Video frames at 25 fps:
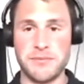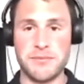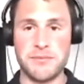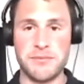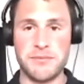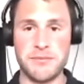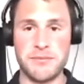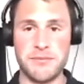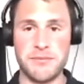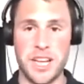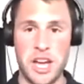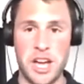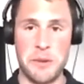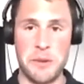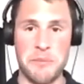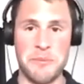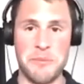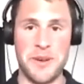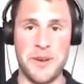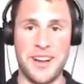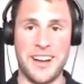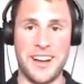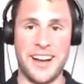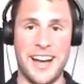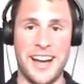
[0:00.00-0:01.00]

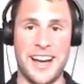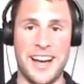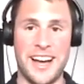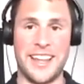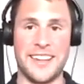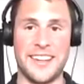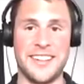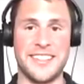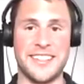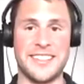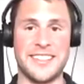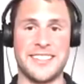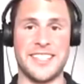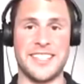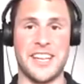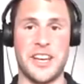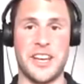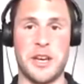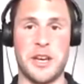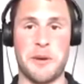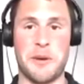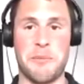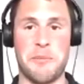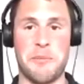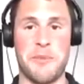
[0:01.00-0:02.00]

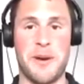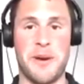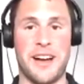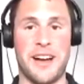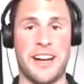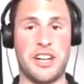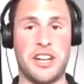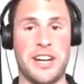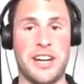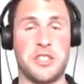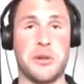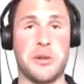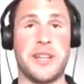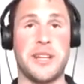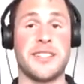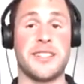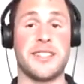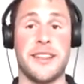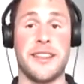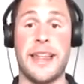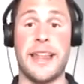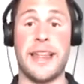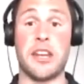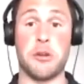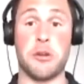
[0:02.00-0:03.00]
I graduated
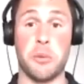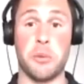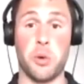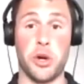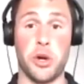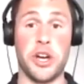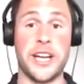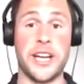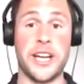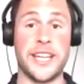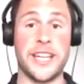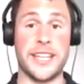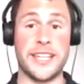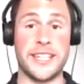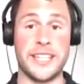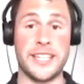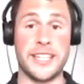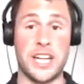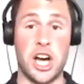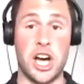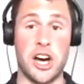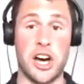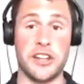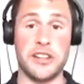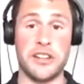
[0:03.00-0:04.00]
and ended up working in
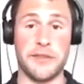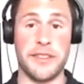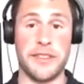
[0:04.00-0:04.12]
Cardiff,